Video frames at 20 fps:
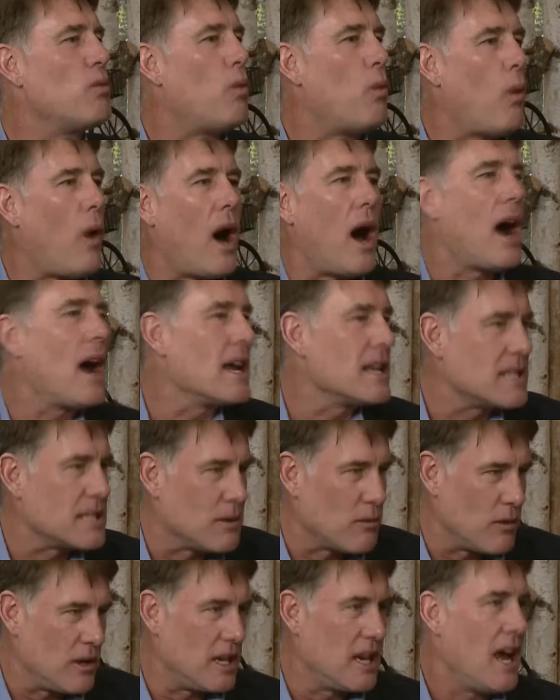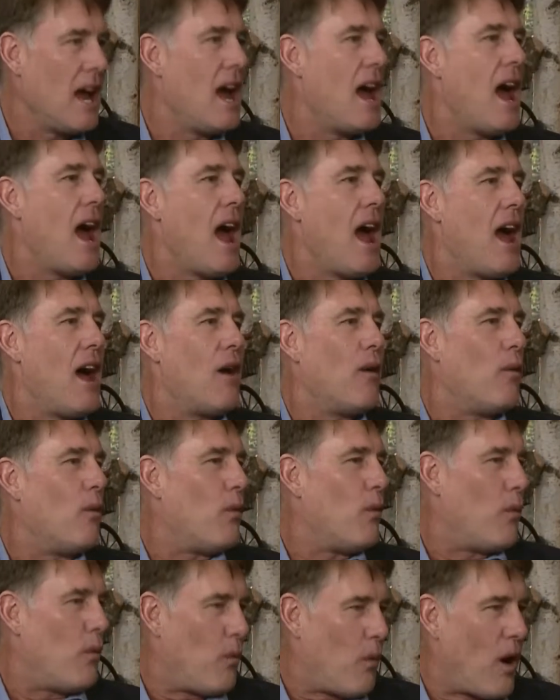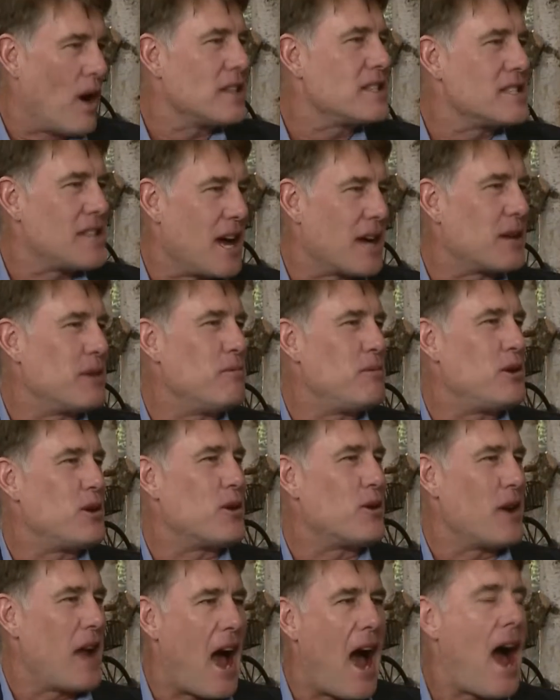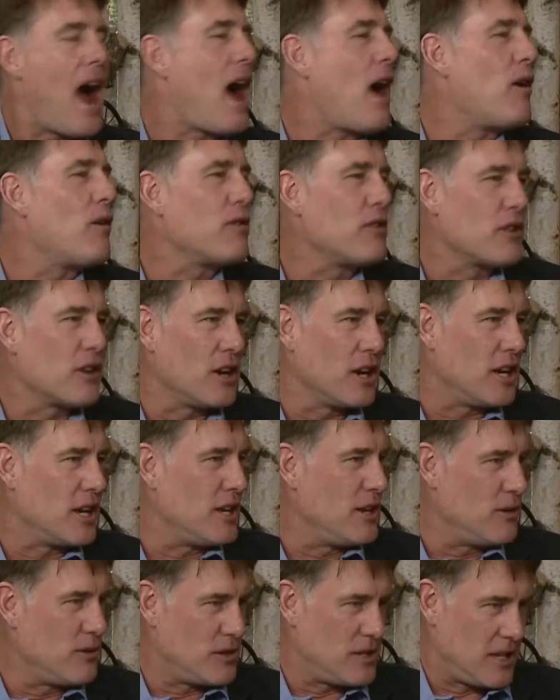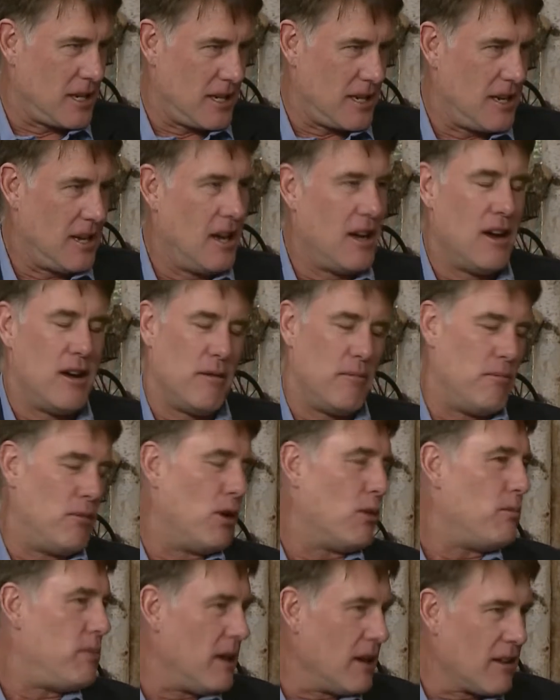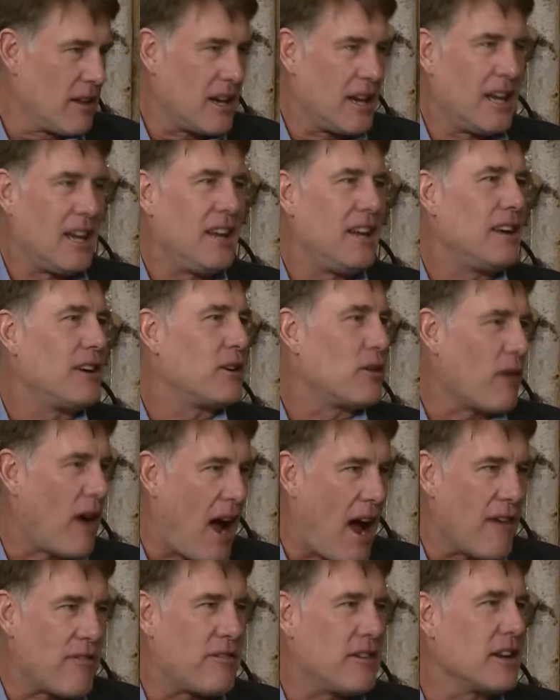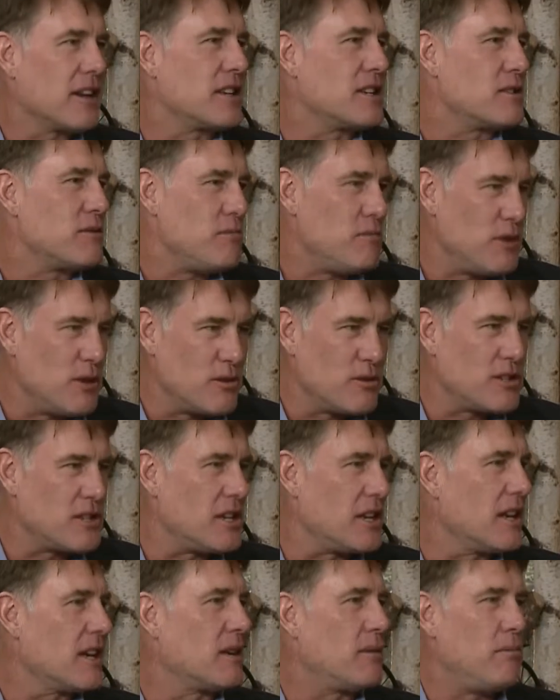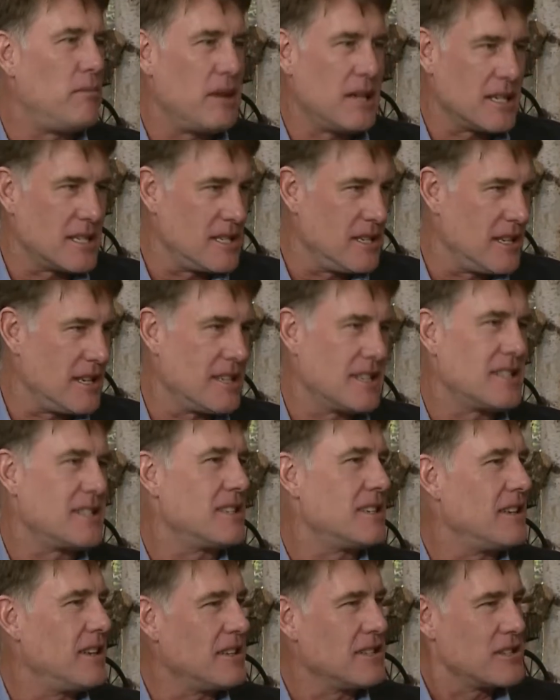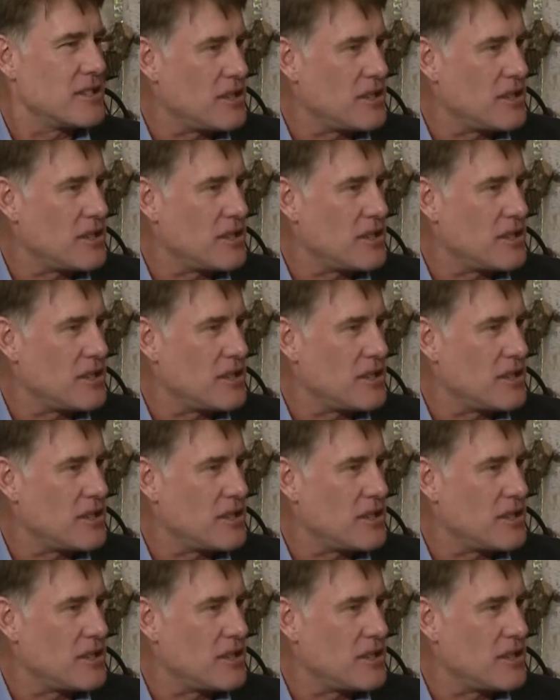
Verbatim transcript: why someone wants that computer and how they're going to use it. Absolutely. Mobility, graphics, music, business, and